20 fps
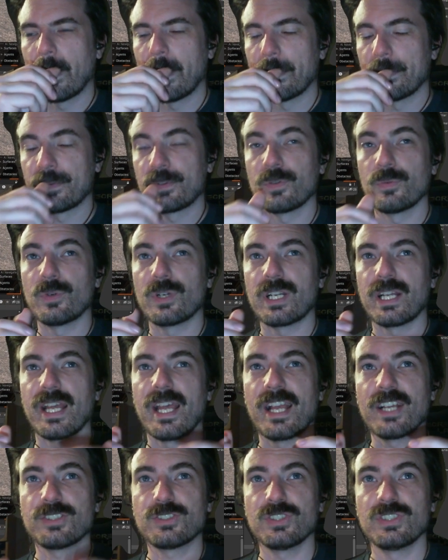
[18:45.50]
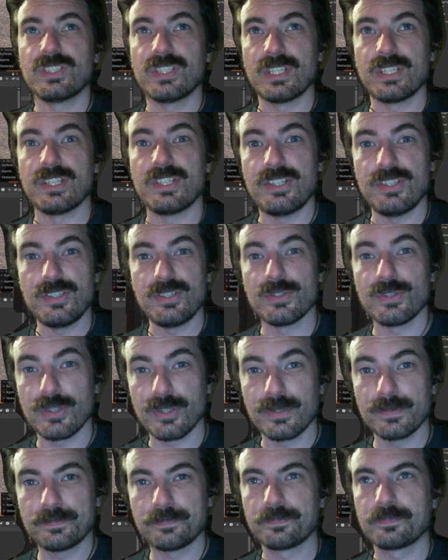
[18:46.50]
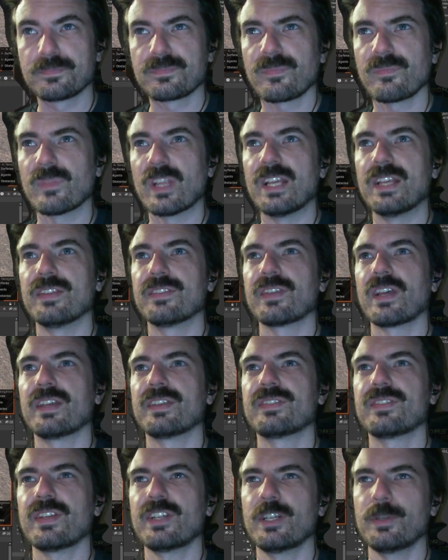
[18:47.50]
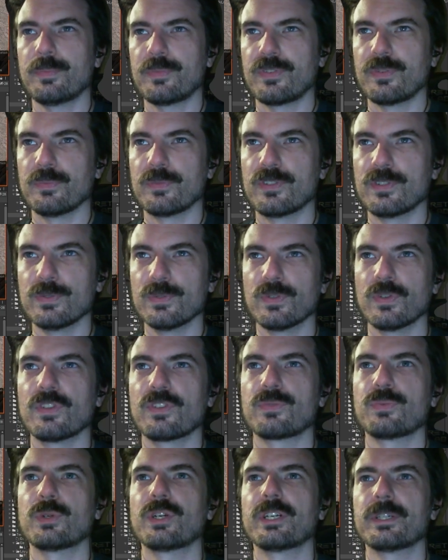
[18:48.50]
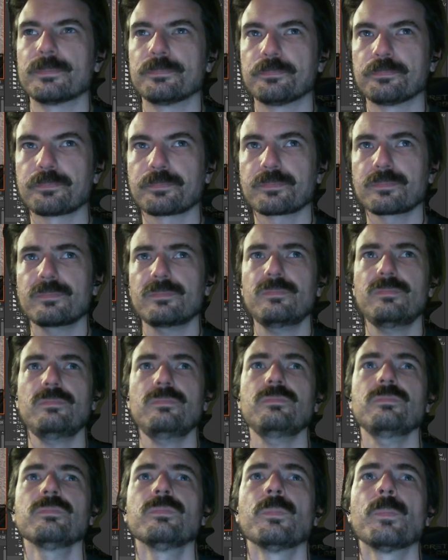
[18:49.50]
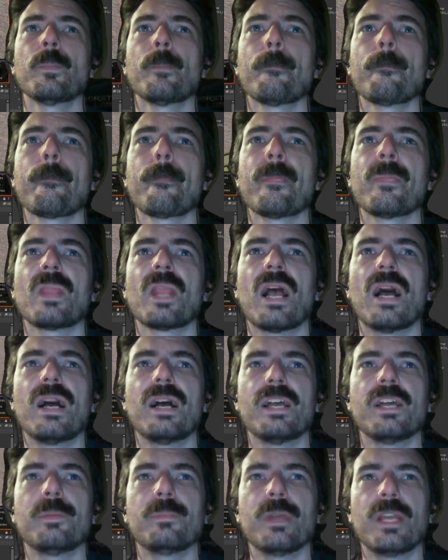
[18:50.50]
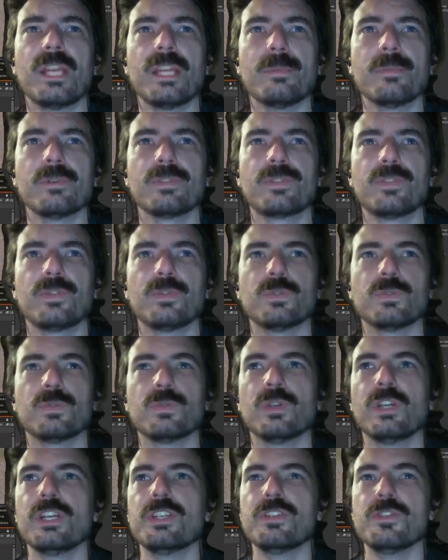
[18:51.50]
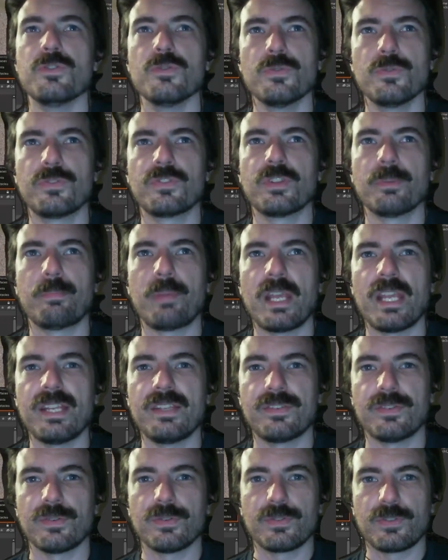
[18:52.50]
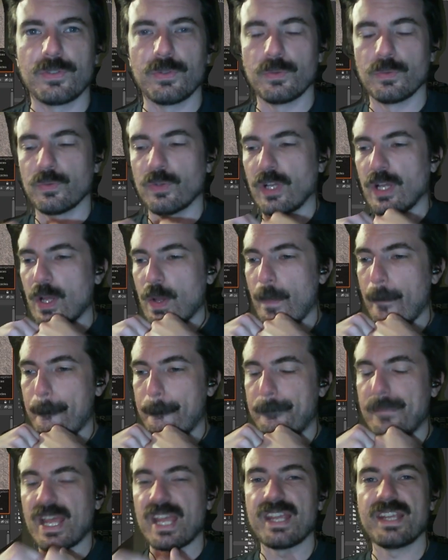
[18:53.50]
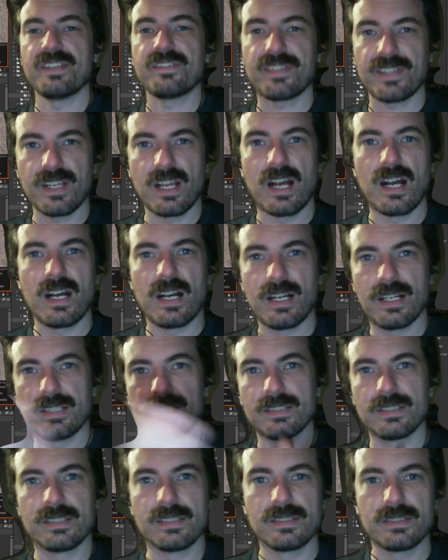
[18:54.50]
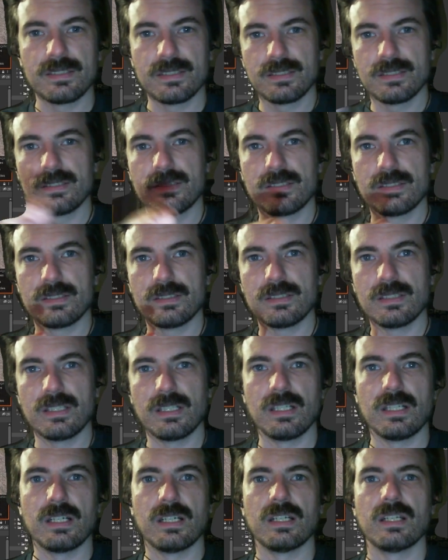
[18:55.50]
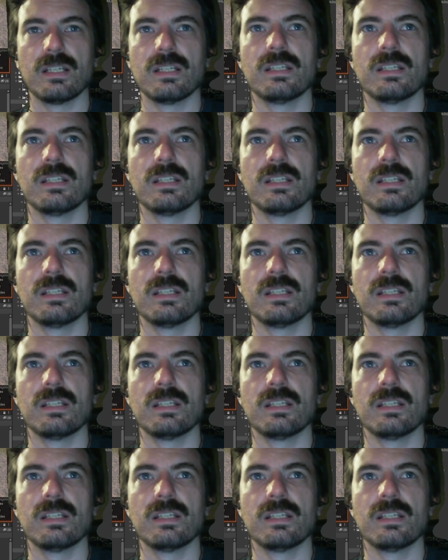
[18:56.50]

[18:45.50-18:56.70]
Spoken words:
So what I actually did here is I set up some tools where I'm able to use the painter to paint on the